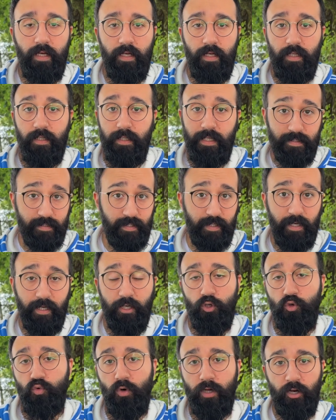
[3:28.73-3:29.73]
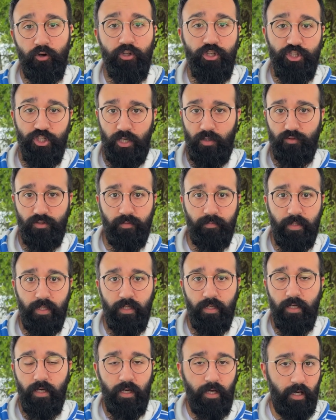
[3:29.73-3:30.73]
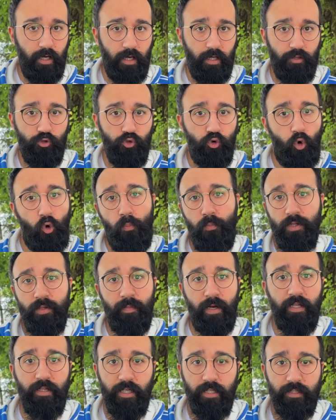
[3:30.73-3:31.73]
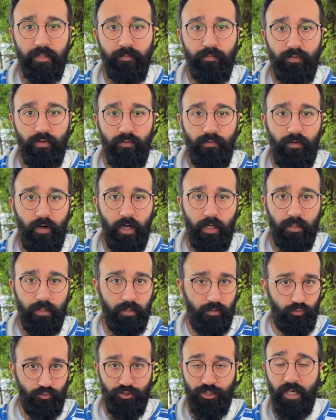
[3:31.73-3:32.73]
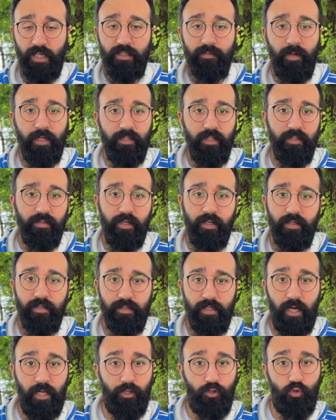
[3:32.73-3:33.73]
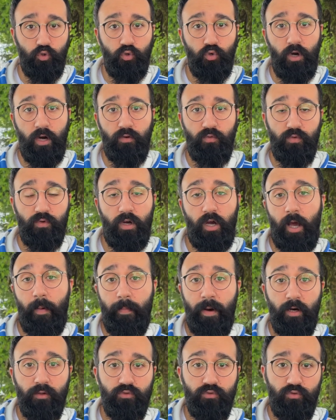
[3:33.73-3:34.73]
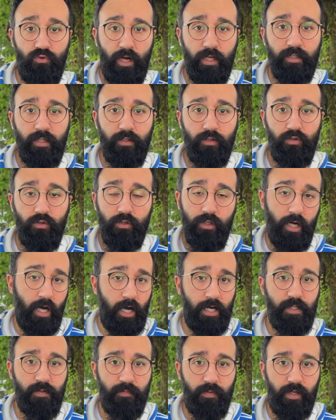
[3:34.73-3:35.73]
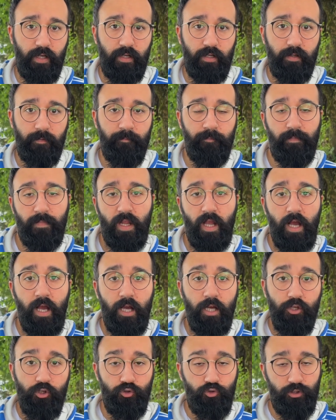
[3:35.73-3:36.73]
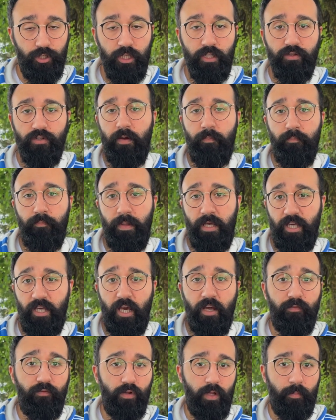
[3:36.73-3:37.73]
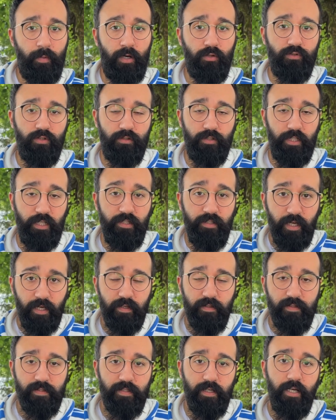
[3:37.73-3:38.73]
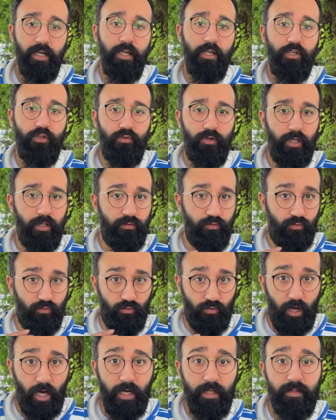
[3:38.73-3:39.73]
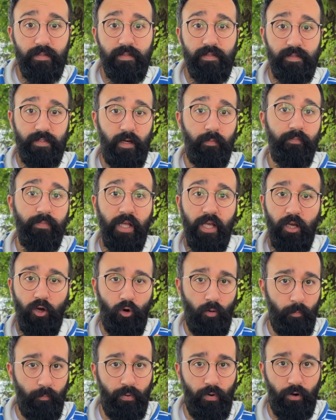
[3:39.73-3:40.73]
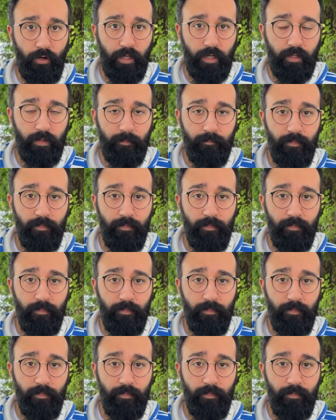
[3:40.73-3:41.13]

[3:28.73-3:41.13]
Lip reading: Let's say you want to reach out to me and you open my LinkedIn profile. You checked my details and you are about to write a good icebreaker. You need to be careful about the details. You need to write something on point.